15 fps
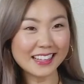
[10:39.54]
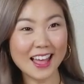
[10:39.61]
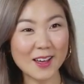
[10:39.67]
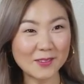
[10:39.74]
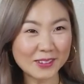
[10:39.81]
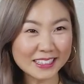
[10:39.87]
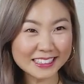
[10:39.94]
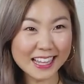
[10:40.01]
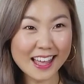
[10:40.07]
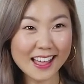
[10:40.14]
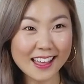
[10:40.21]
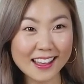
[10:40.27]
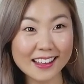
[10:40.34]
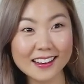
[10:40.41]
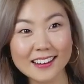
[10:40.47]
And we're
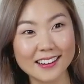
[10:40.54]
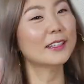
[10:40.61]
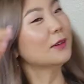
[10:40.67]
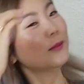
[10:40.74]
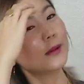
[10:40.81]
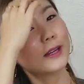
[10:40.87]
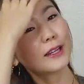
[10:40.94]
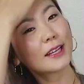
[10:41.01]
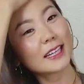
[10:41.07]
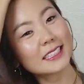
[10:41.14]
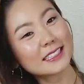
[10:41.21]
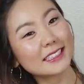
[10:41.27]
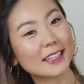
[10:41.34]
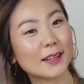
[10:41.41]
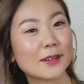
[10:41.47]
done! What do you
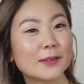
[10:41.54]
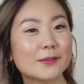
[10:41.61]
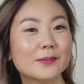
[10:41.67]
guys think?